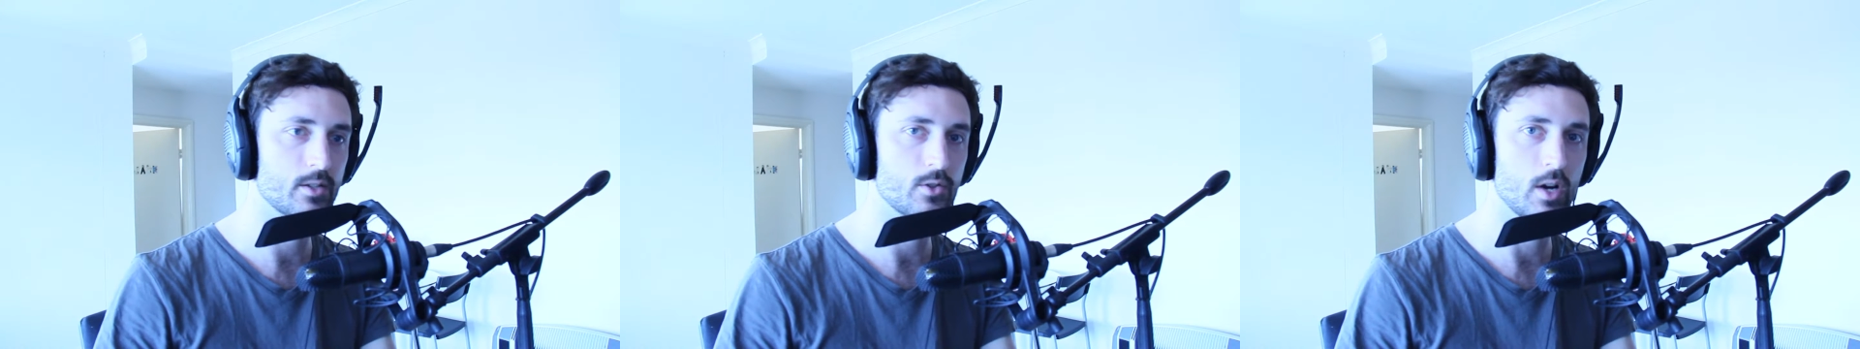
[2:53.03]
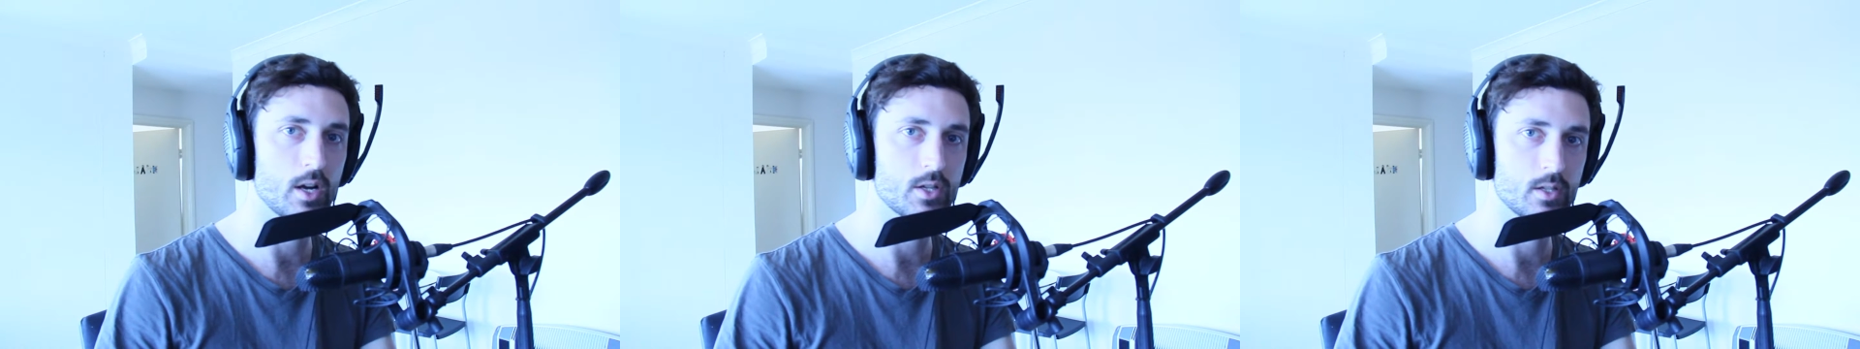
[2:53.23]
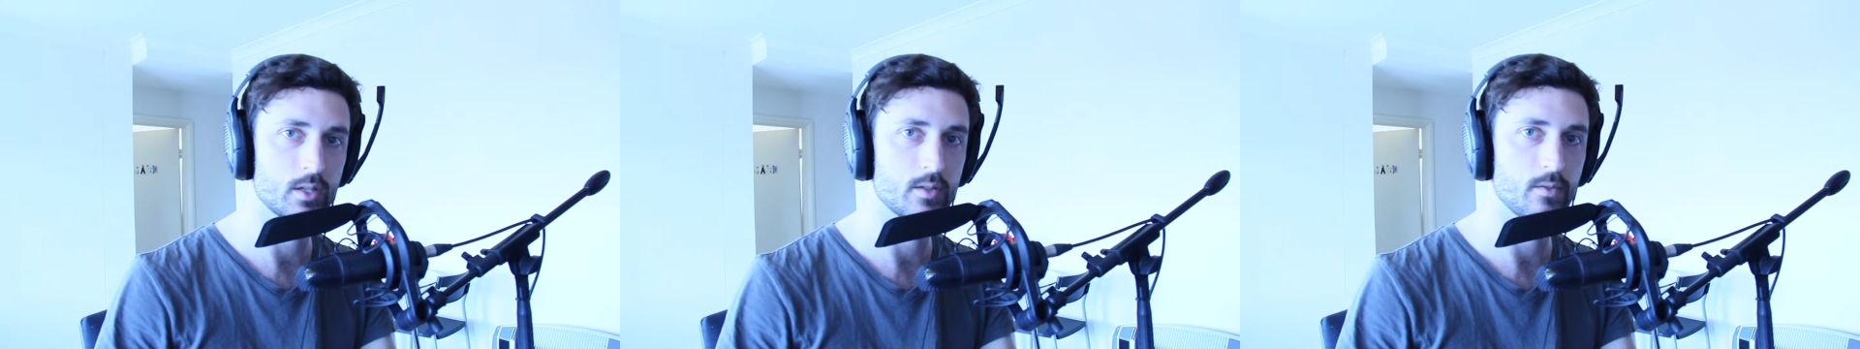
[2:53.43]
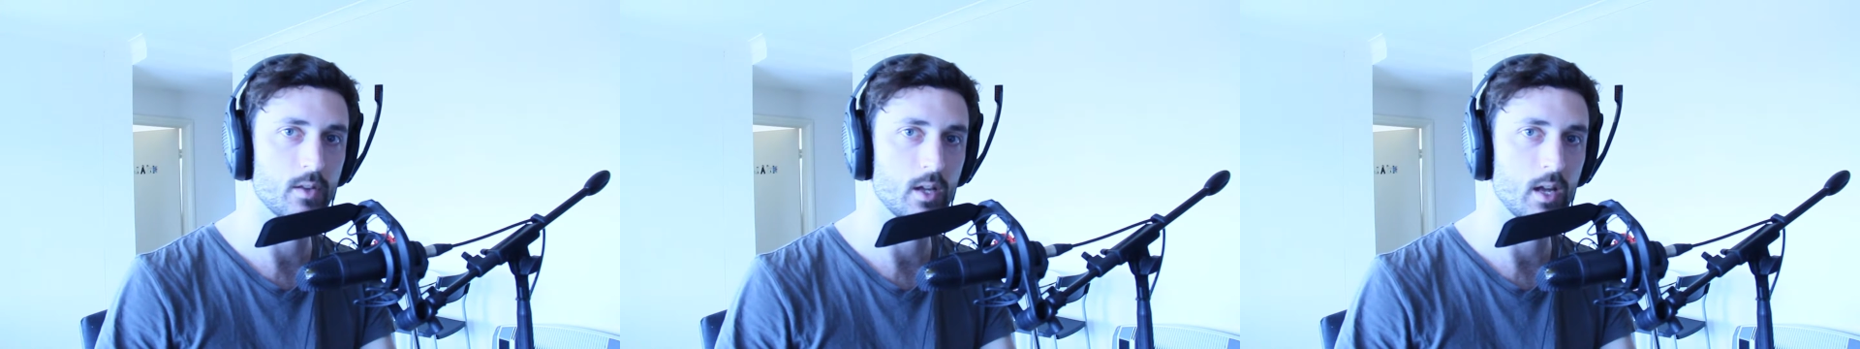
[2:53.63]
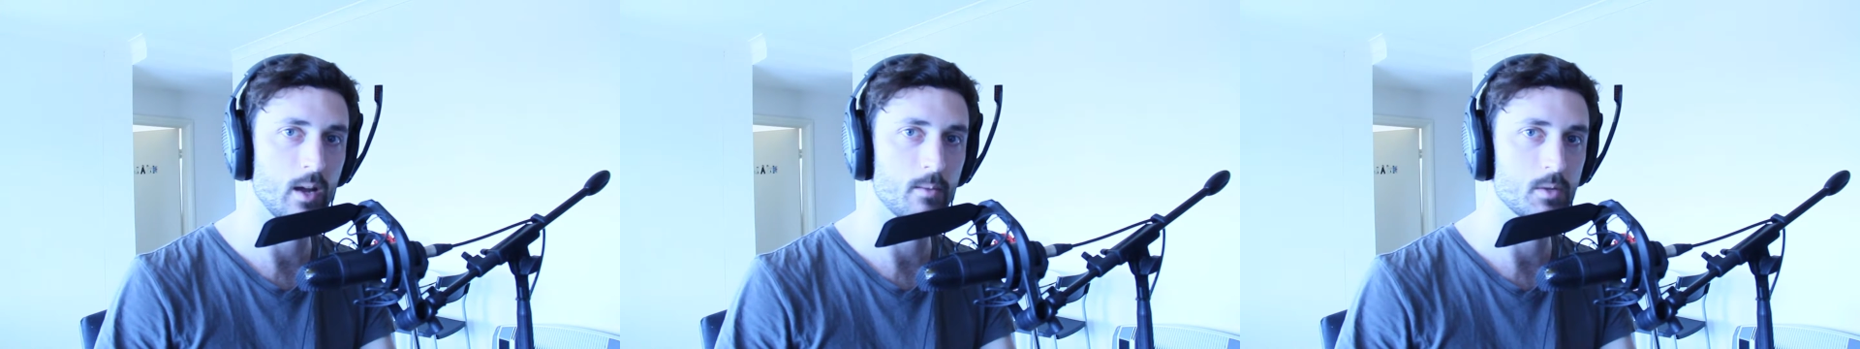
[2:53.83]
instructions
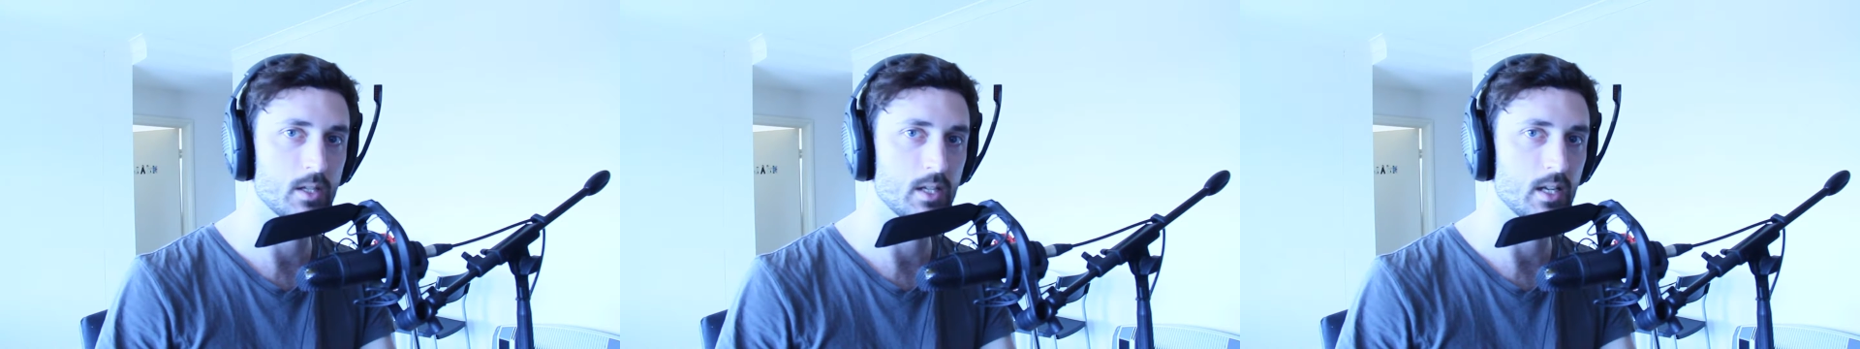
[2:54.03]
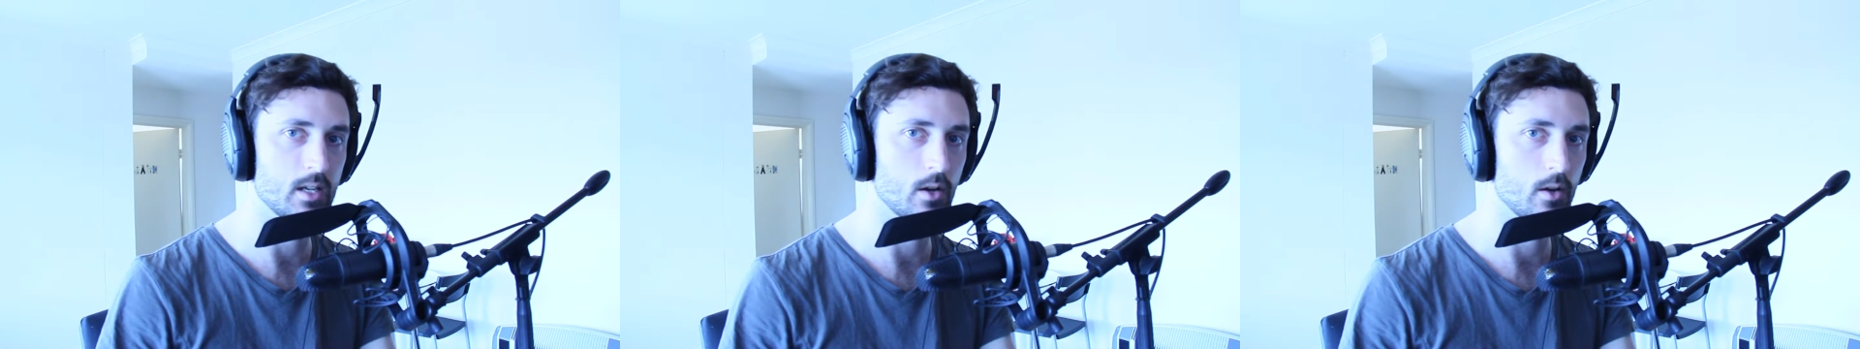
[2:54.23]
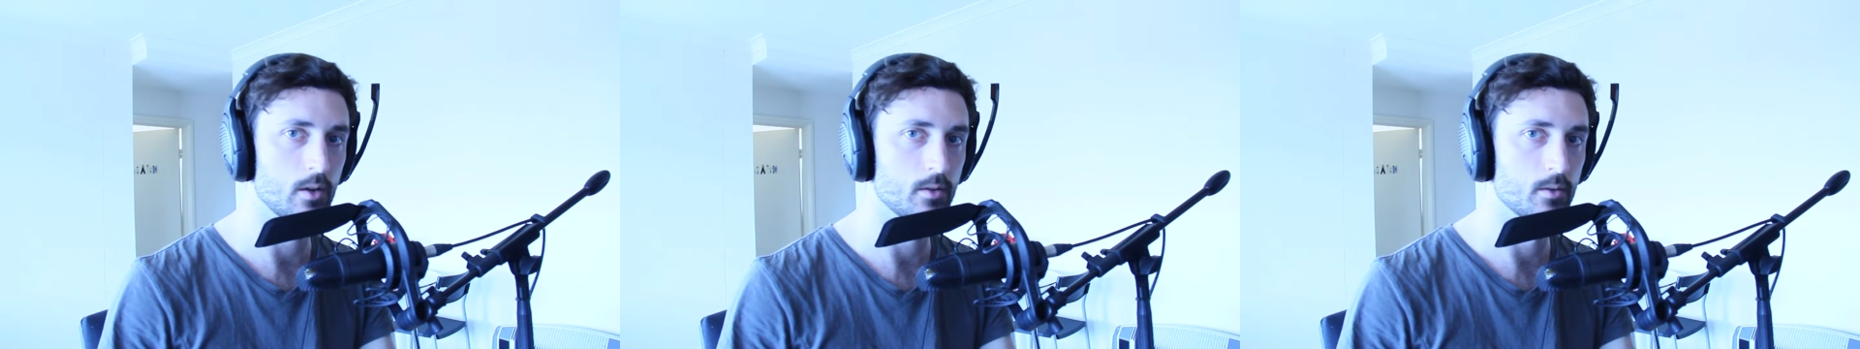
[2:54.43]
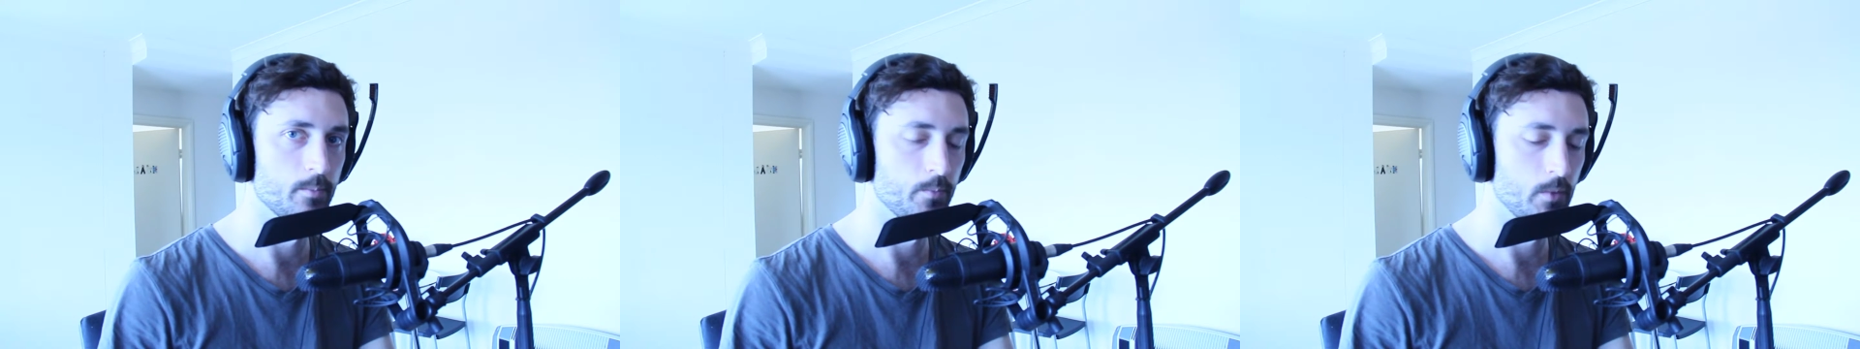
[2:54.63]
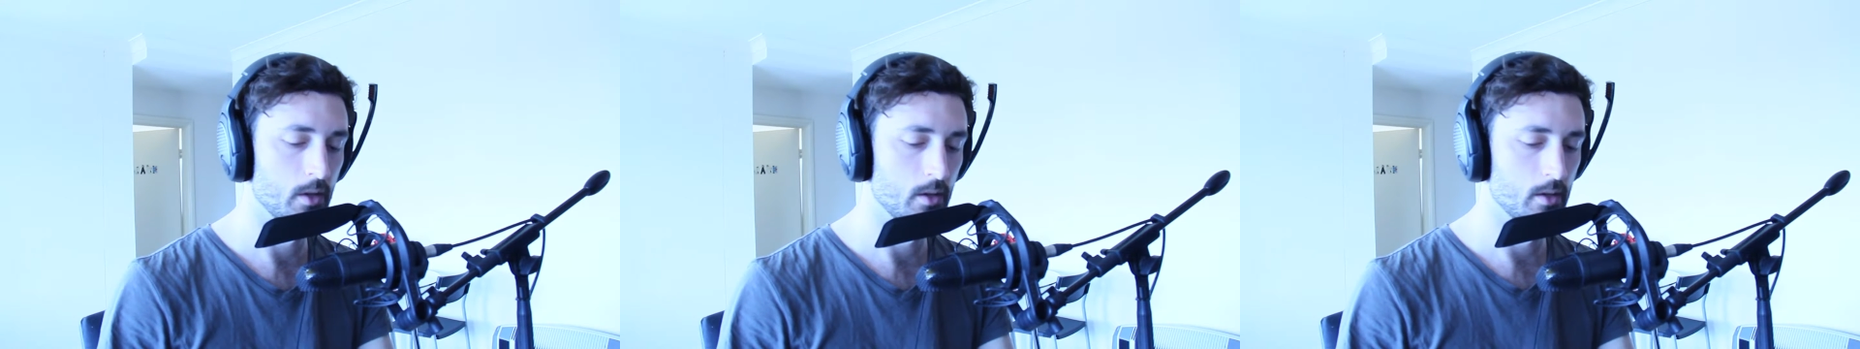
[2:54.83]
for the game to decode.